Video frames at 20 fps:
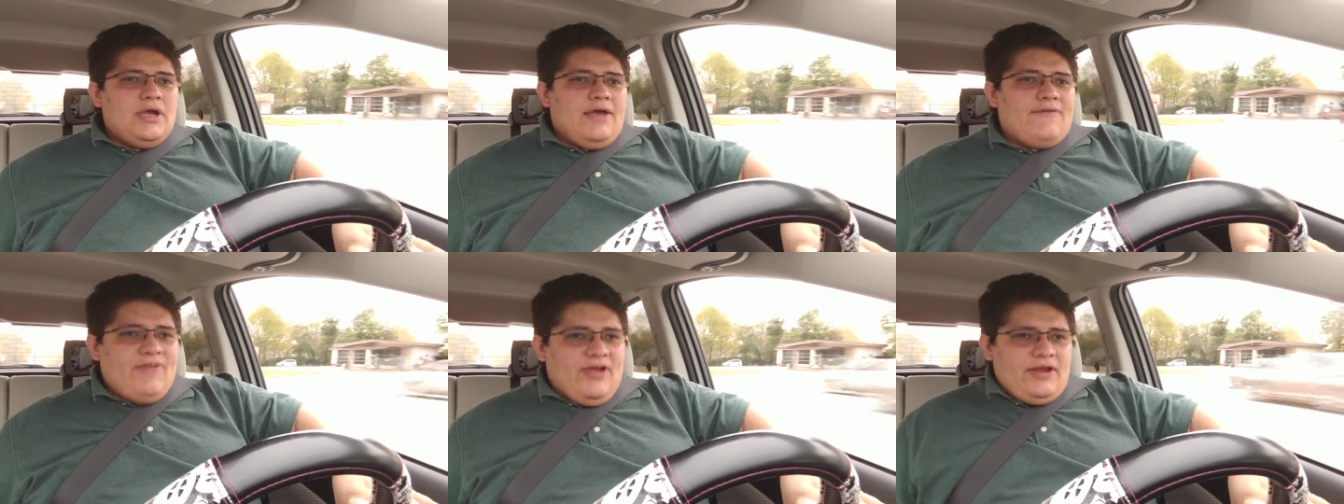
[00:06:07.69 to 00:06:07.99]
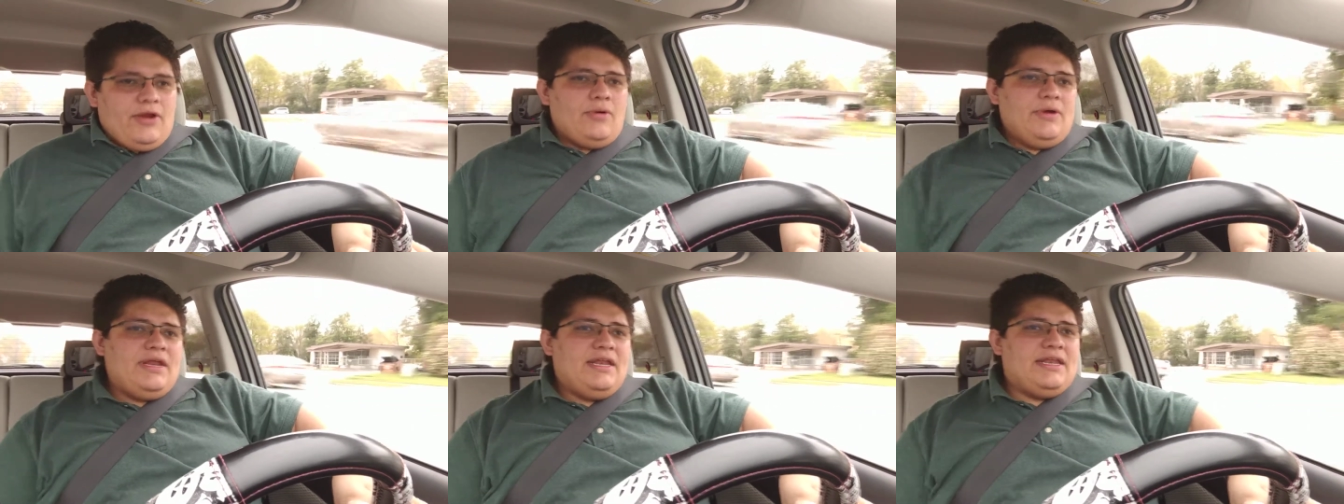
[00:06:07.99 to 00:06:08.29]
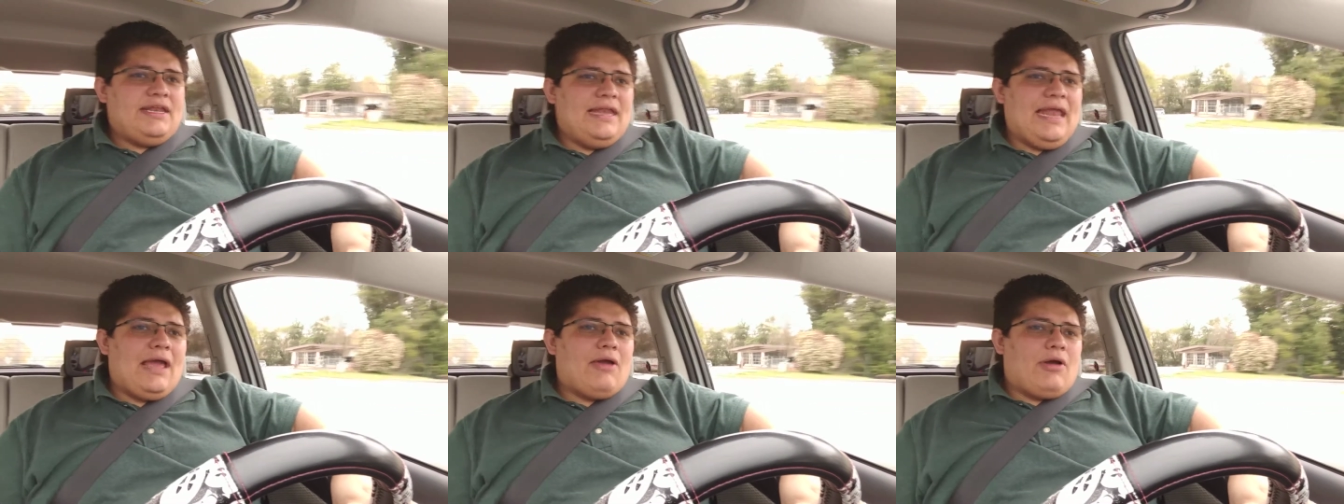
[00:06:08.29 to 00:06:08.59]
if I don't eat
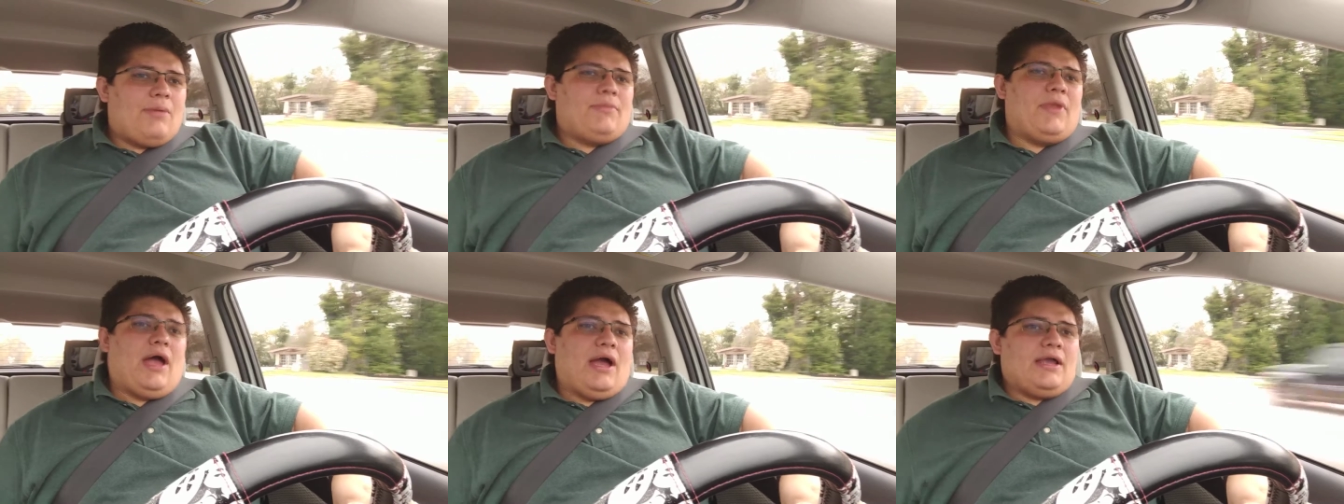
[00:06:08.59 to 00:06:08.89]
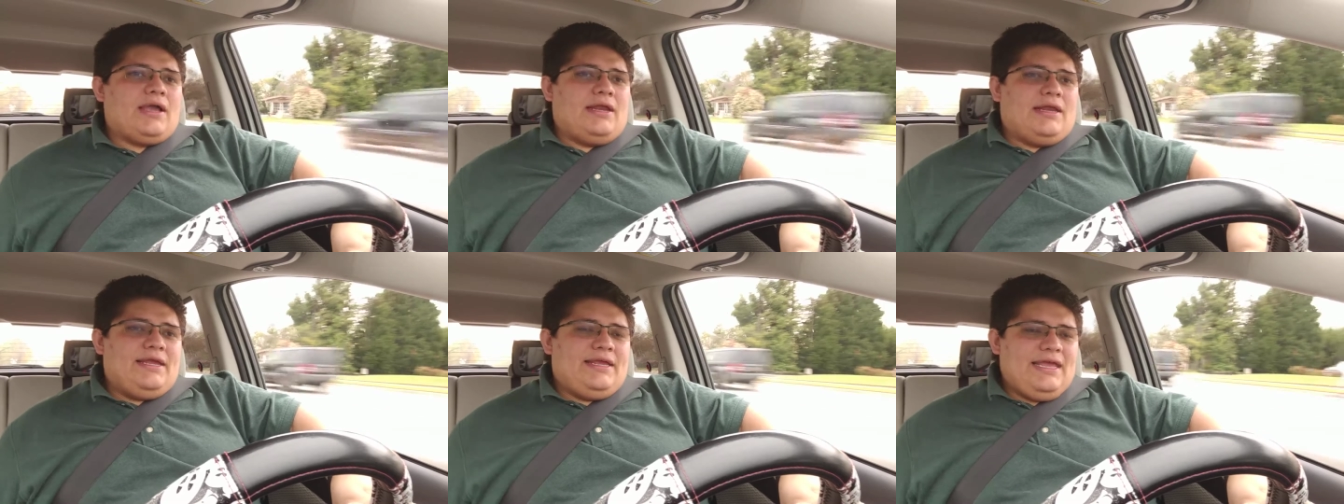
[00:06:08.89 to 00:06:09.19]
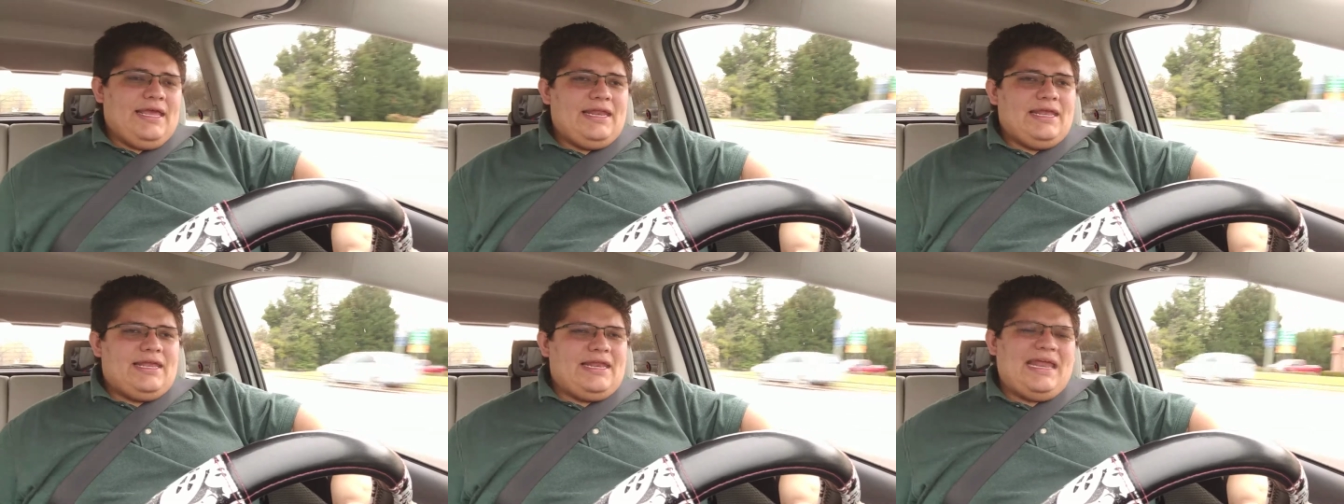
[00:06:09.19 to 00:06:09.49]
it now, I'm not going to
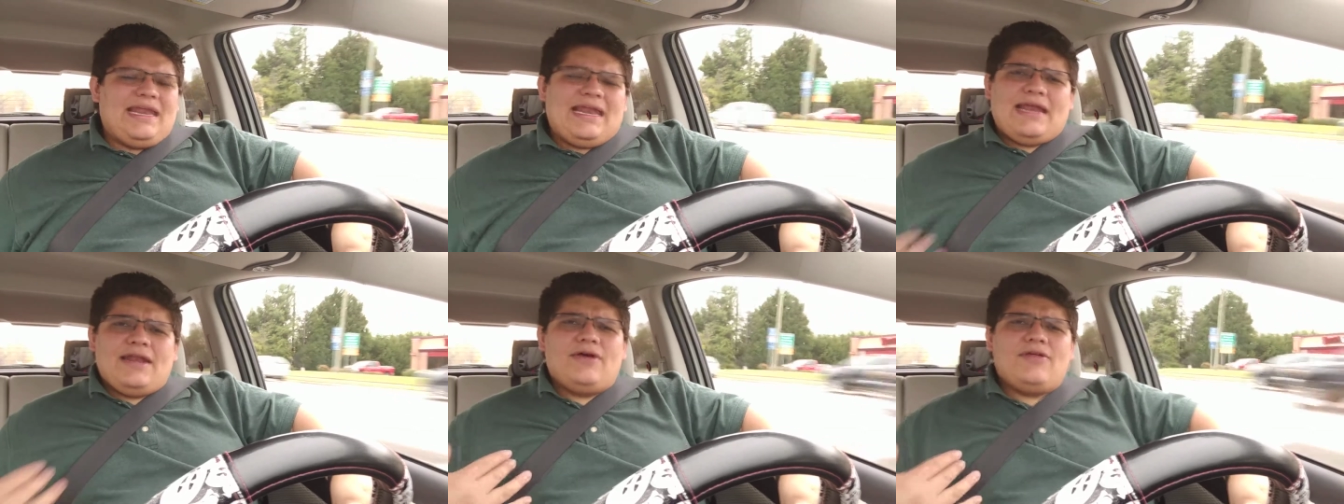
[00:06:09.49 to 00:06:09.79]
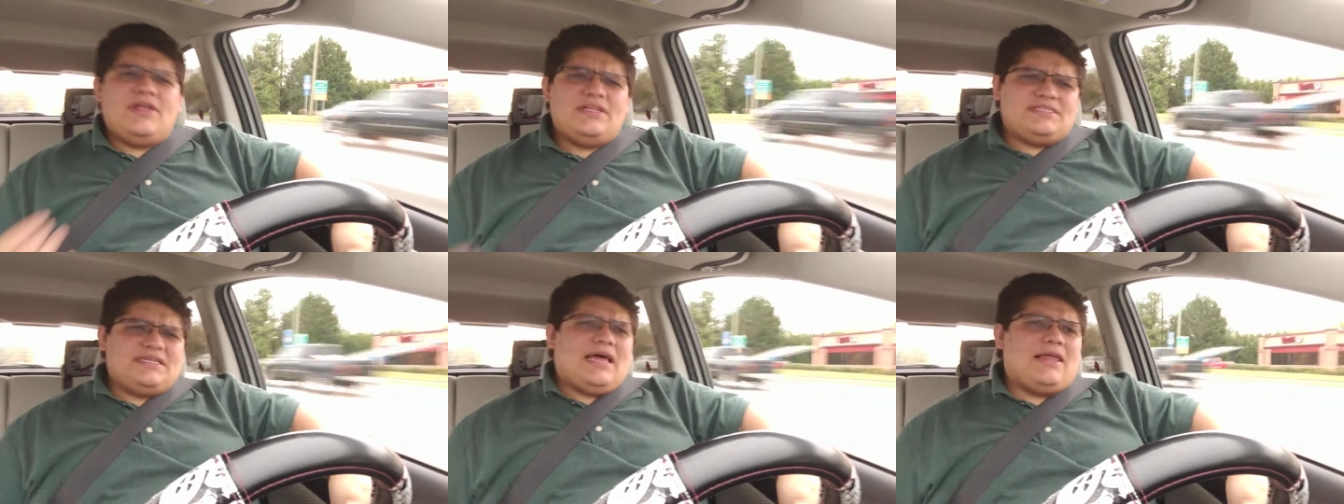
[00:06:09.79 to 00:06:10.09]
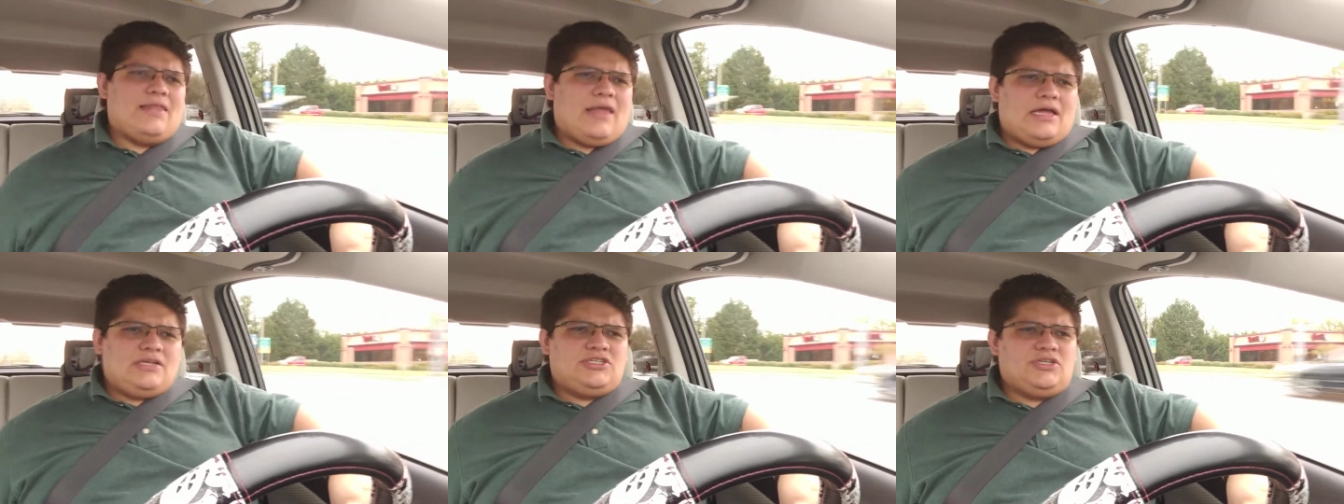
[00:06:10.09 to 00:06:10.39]
get it. And I know that's
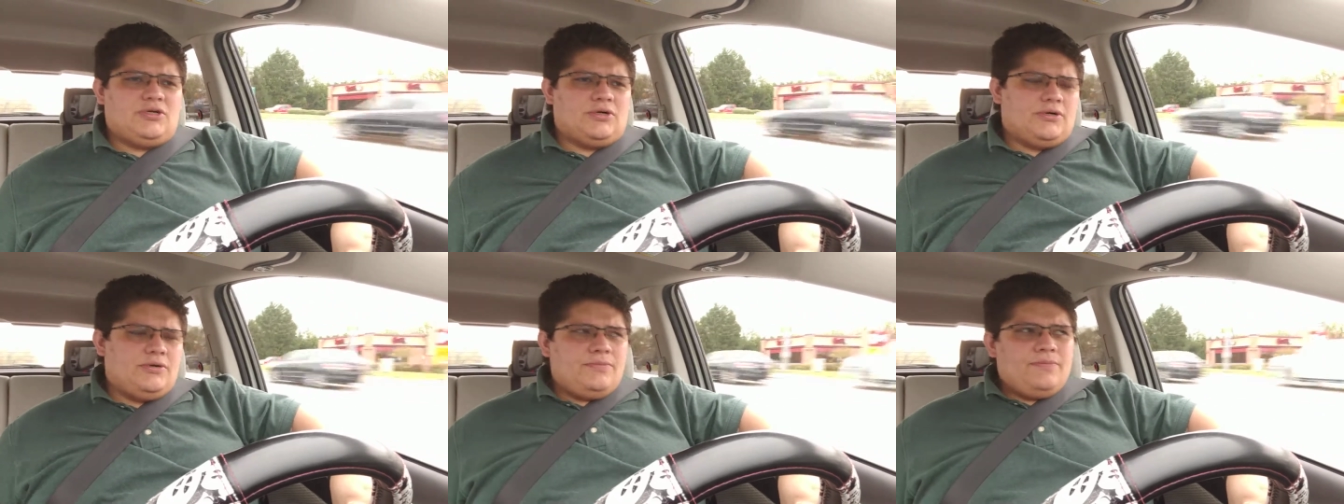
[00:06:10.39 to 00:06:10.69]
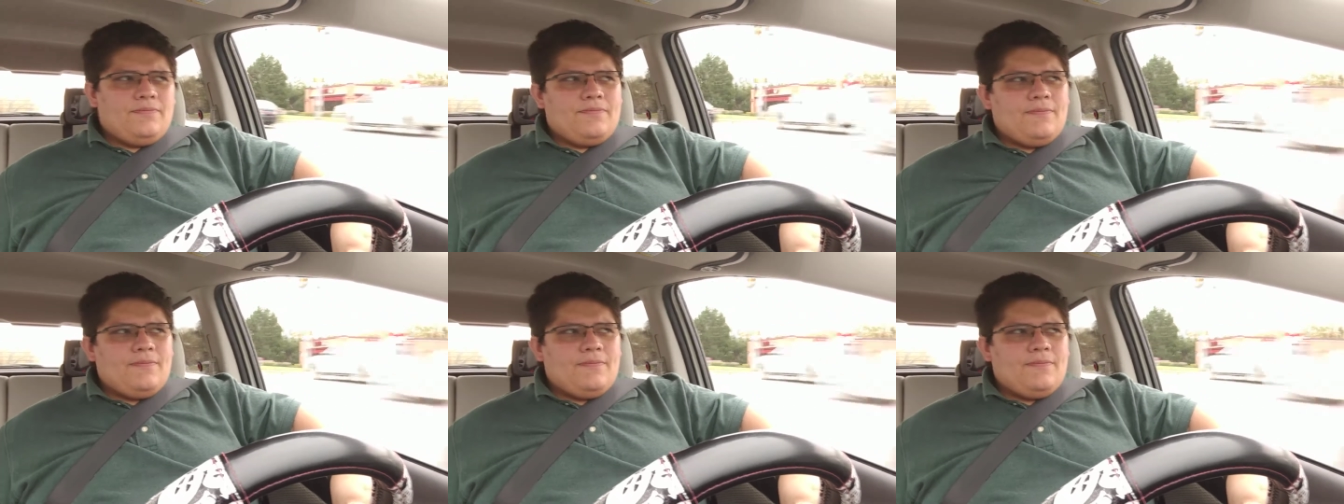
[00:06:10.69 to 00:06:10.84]
not logical,